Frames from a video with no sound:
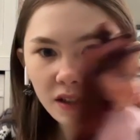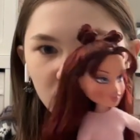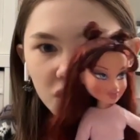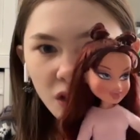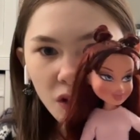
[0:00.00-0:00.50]

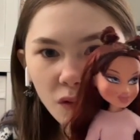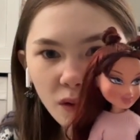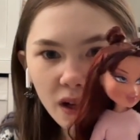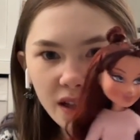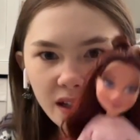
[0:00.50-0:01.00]

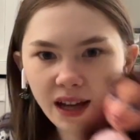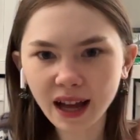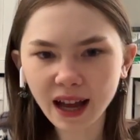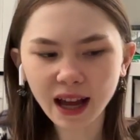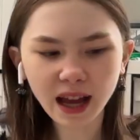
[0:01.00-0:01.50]
So
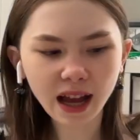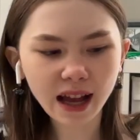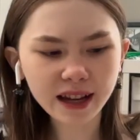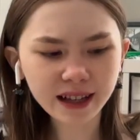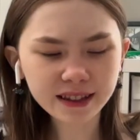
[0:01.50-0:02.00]

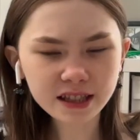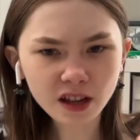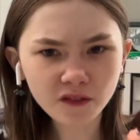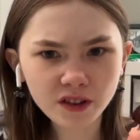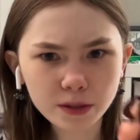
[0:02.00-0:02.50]
I got these
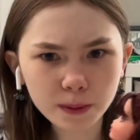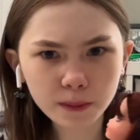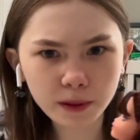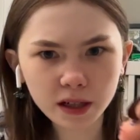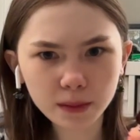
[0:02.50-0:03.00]
off Facebook
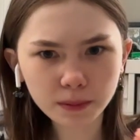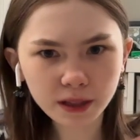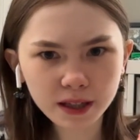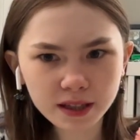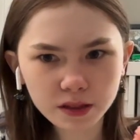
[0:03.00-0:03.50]

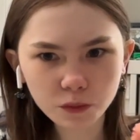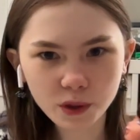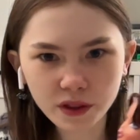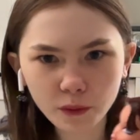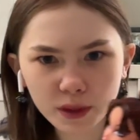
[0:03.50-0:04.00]
Marketplace
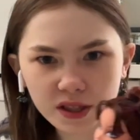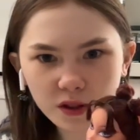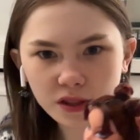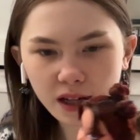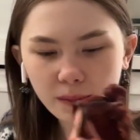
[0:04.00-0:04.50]
with a
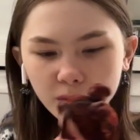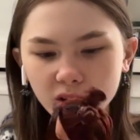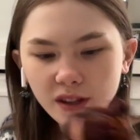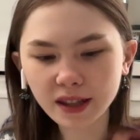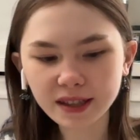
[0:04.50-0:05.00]
Wintertime
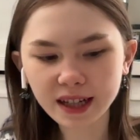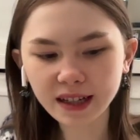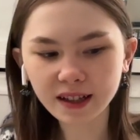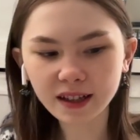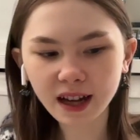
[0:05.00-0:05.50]
Wonderland
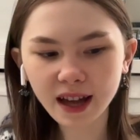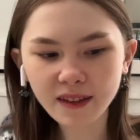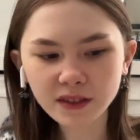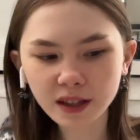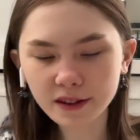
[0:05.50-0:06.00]
Dana. I
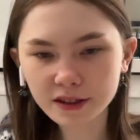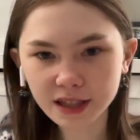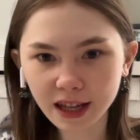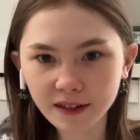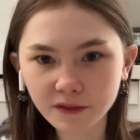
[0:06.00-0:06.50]
have another
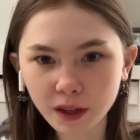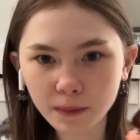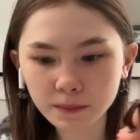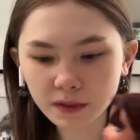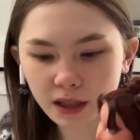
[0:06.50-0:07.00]
set of
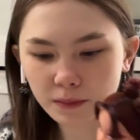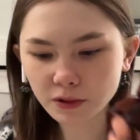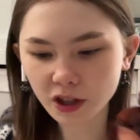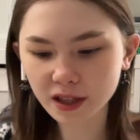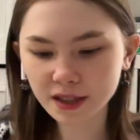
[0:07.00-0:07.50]
them that I'm
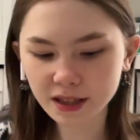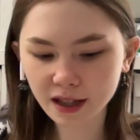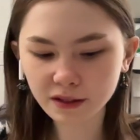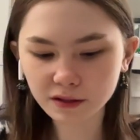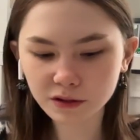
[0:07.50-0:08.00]
trying to
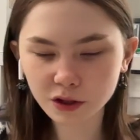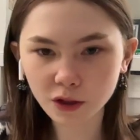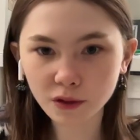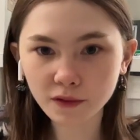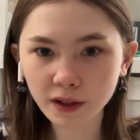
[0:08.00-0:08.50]
sell,
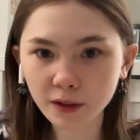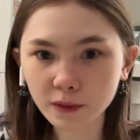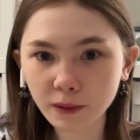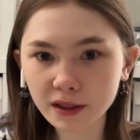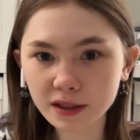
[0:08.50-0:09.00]
so if
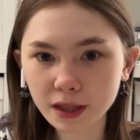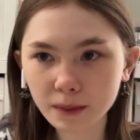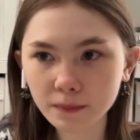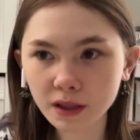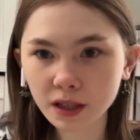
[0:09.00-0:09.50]
anyone wants
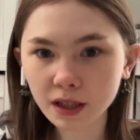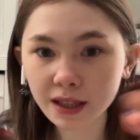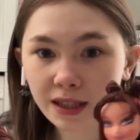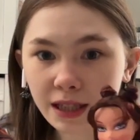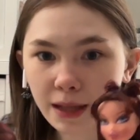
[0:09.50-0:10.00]
them,
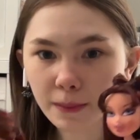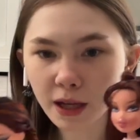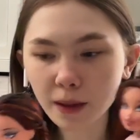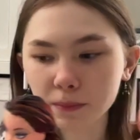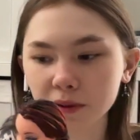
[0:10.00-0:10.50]
hit
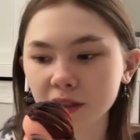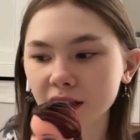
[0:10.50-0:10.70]
me up.